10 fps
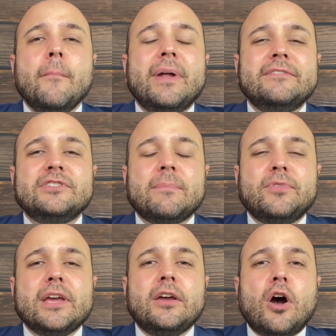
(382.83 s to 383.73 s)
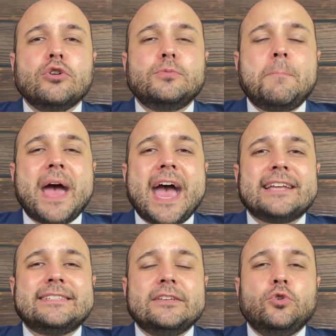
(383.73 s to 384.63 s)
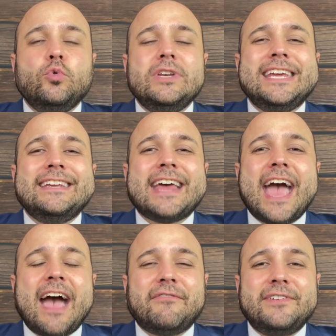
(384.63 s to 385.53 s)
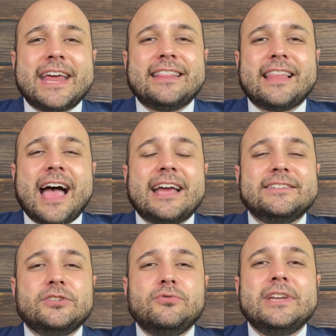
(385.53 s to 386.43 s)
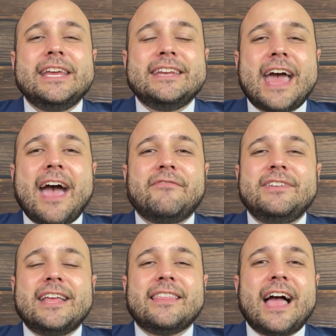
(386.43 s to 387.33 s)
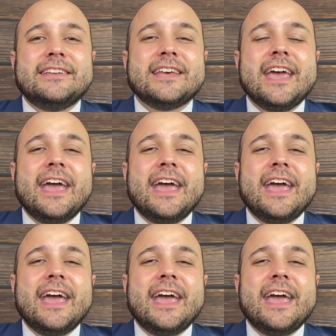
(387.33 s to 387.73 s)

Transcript: But if something goes past, you need to have deadlines. You need to have deadlines.